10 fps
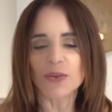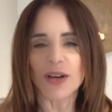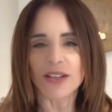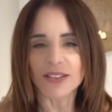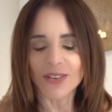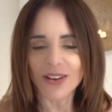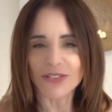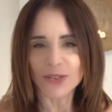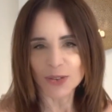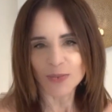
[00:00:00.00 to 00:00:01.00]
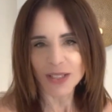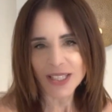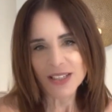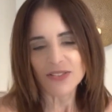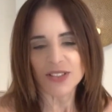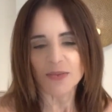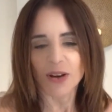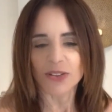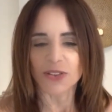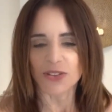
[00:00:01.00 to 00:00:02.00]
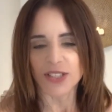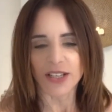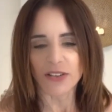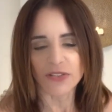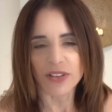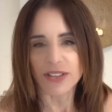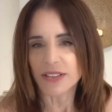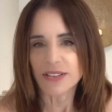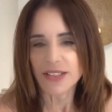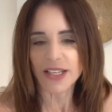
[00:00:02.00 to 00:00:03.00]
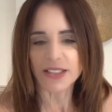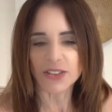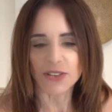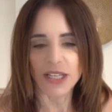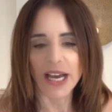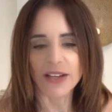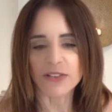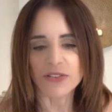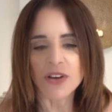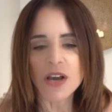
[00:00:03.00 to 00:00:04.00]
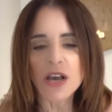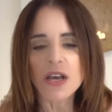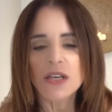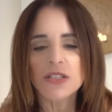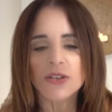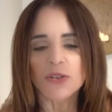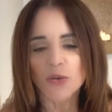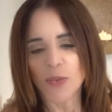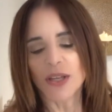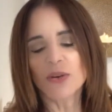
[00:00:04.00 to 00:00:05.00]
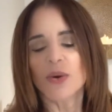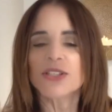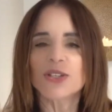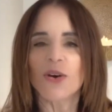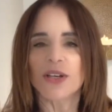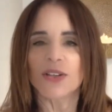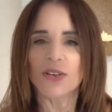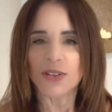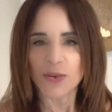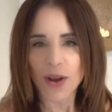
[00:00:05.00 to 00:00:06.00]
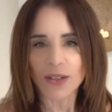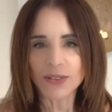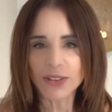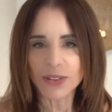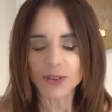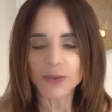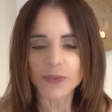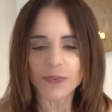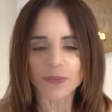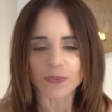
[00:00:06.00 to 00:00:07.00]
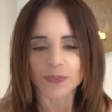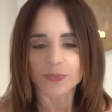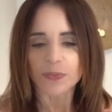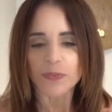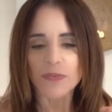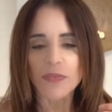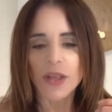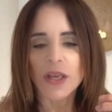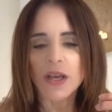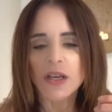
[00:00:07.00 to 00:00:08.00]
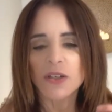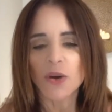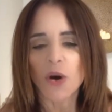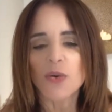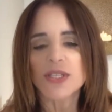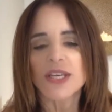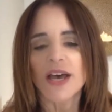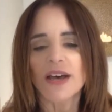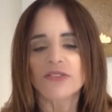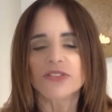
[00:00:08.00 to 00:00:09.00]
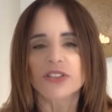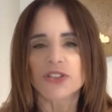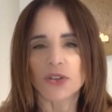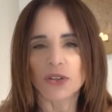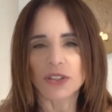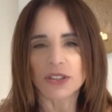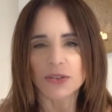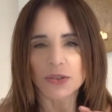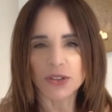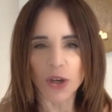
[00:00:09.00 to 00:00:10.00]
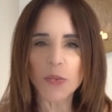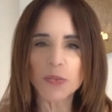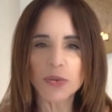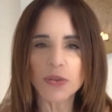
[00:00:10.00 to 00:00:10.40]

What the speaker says: and you have good beliefs about yourself and your life. So no matter what's going on around you, you always have the choice to stop,